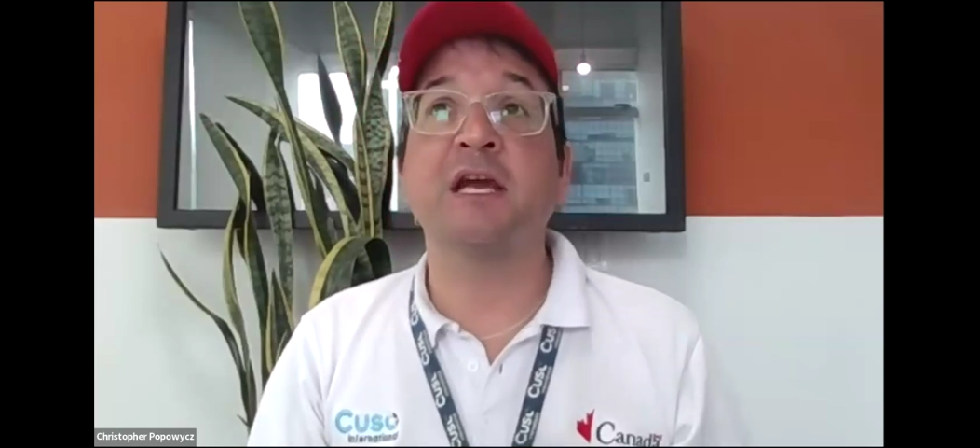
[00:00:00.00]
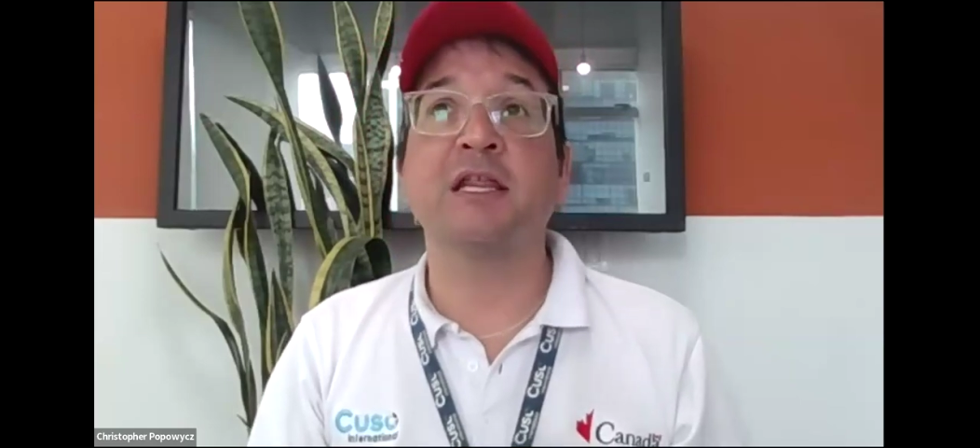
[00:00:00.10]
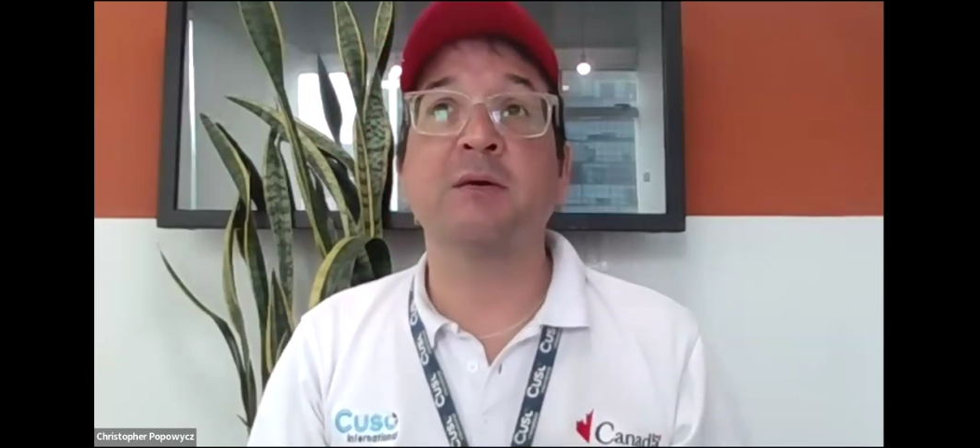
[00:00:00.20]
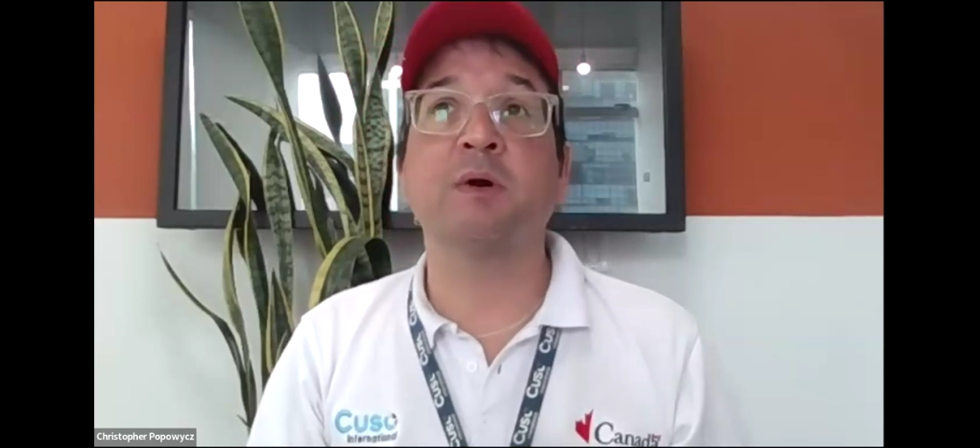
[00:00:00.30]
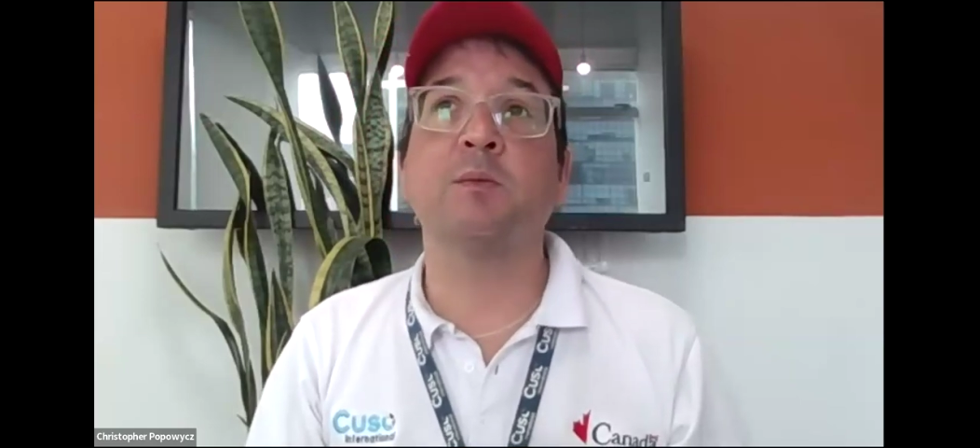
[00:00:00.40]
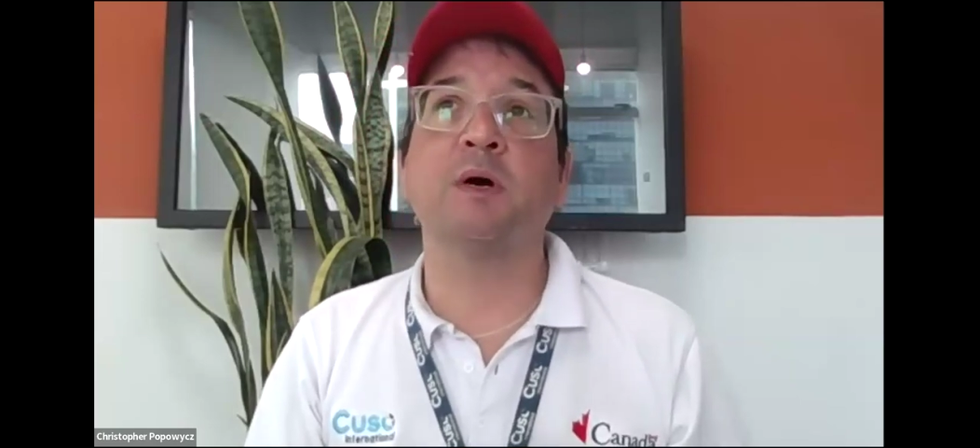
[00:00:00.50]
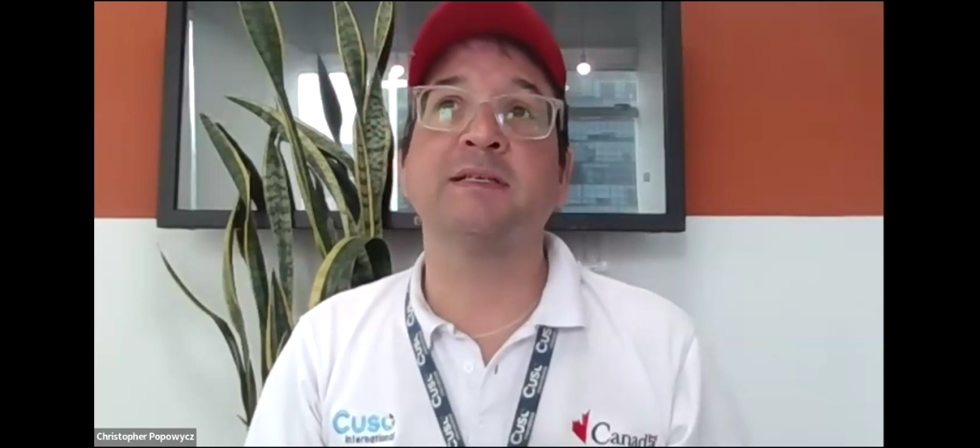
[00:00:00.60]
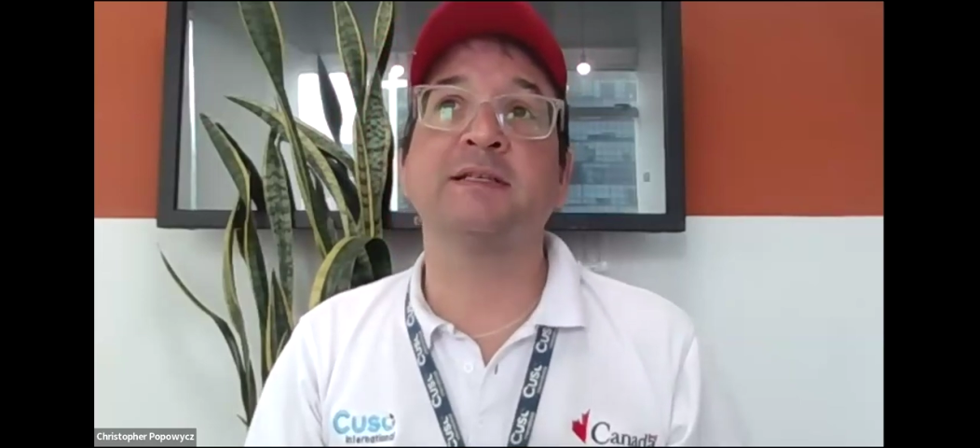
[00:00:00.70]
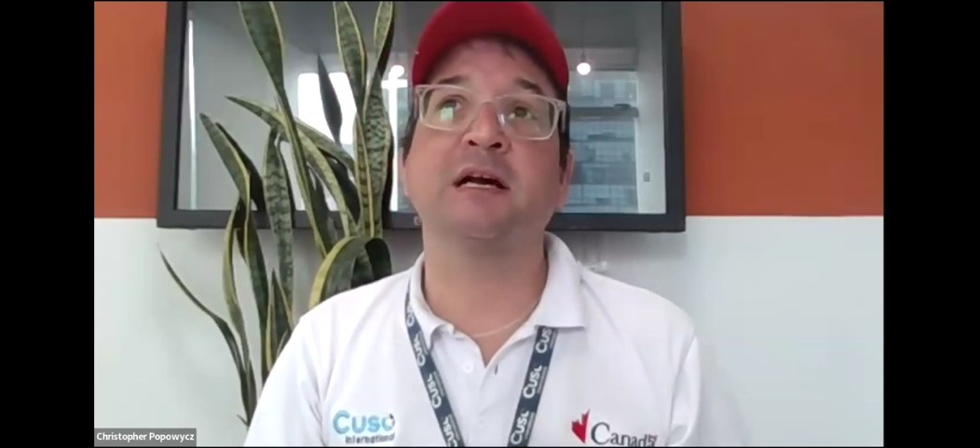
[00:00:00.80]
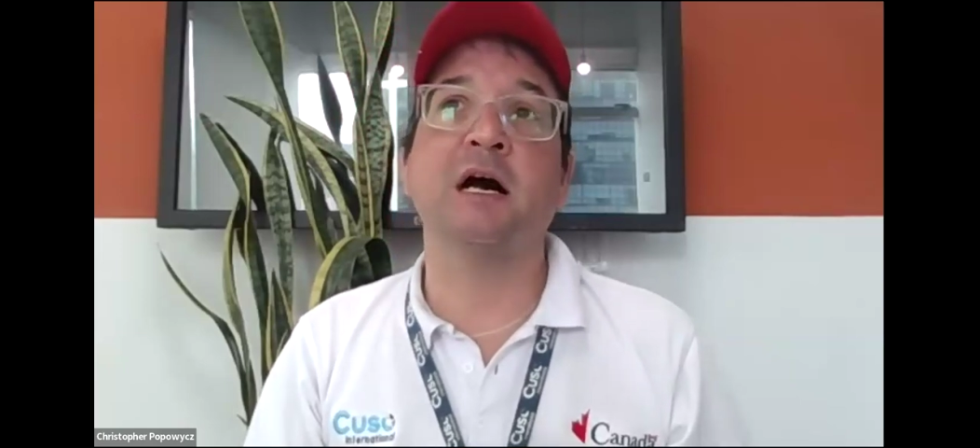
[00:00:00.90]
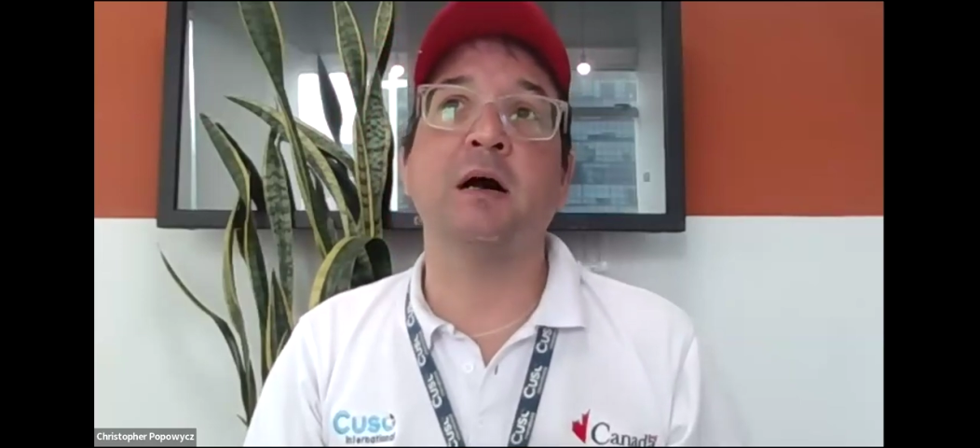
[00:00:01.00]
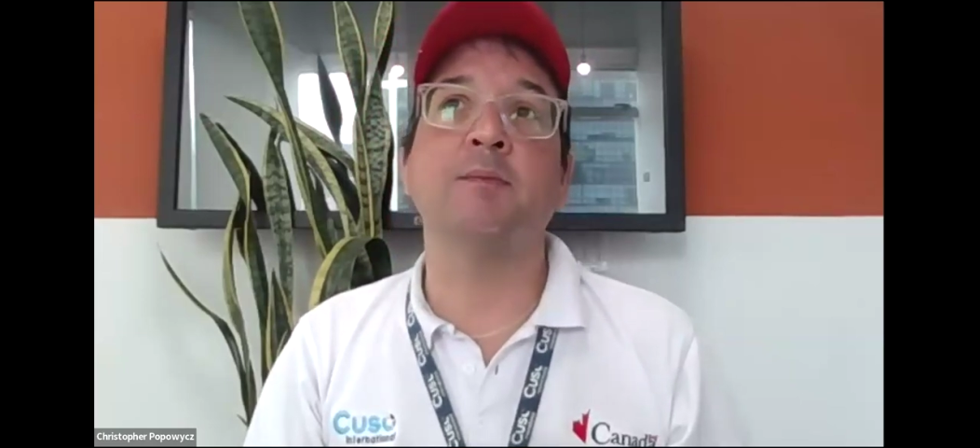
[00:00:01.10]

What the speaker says: The other one was